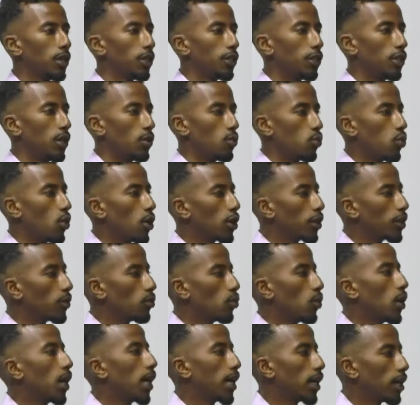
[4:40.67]
you know, what,
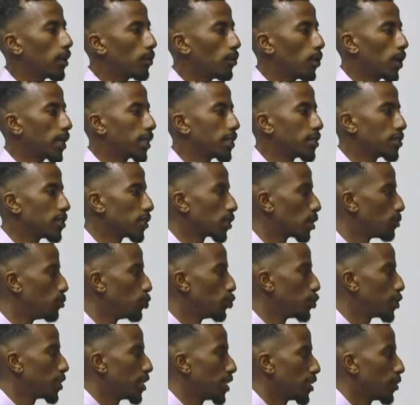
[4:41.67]
why, why does the
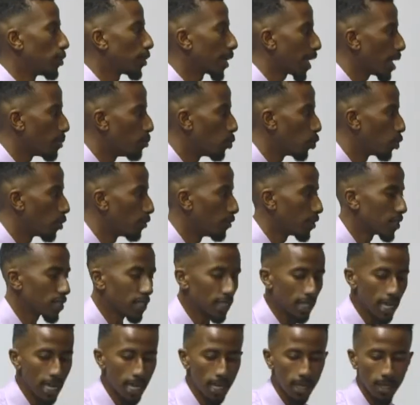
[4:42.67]
community not get more of a
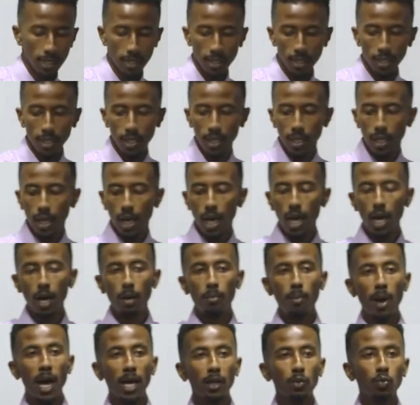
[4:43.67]
say?
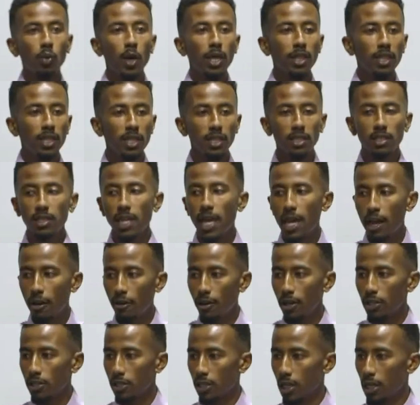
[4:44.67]
Um, and when these
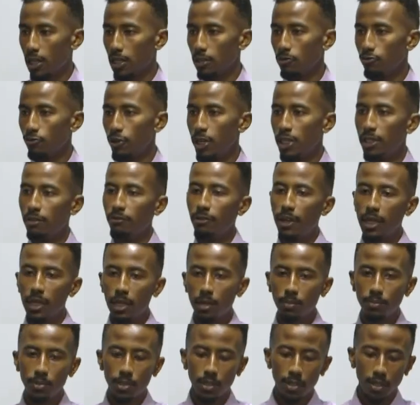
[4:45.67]
areas are
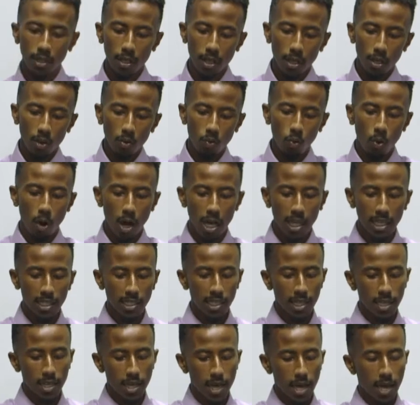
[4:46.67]
redeveloped, why is
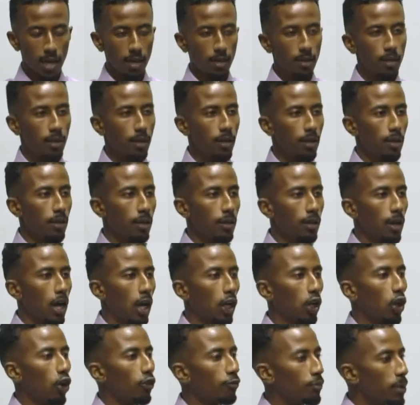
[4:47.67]
it that a
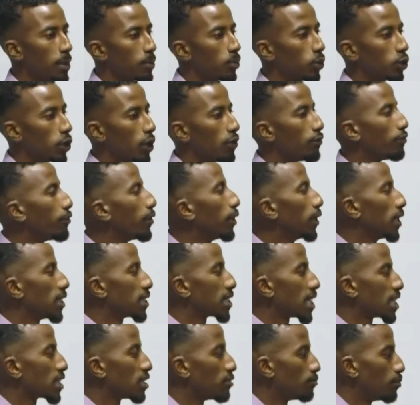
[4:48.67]
lot of people don't feel a
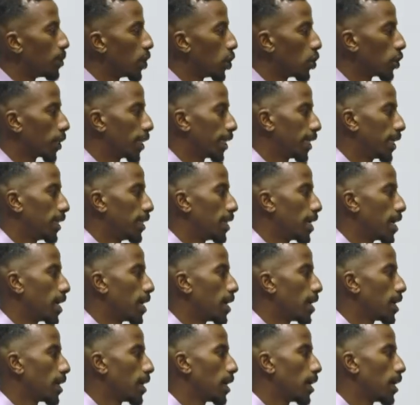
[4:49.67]
sense of belonging in there?